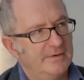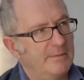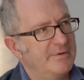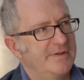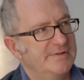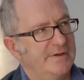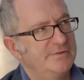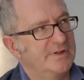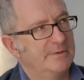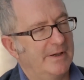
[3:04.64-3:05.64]
the number of things that are
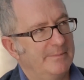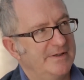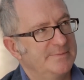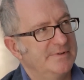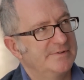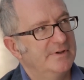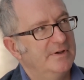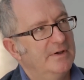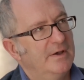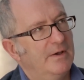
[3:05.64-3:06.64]
interesting about basements,
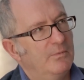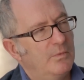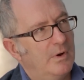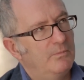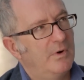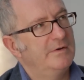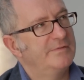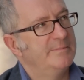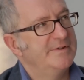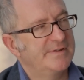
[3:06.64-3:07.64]
one of
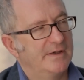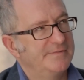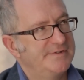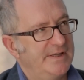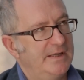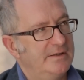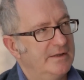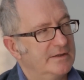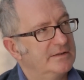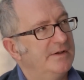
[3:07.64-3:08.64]
them is that I've seen
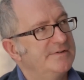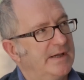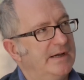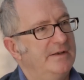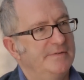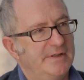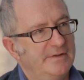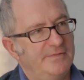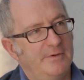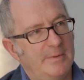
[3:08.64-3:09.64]
at close hand, I've seen
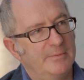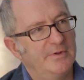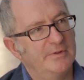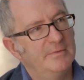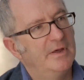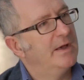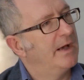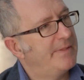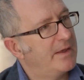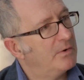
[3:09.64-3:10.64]
a few people do them,
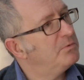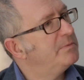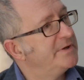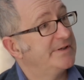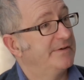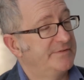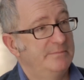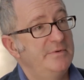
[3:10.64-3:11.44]
and they always have to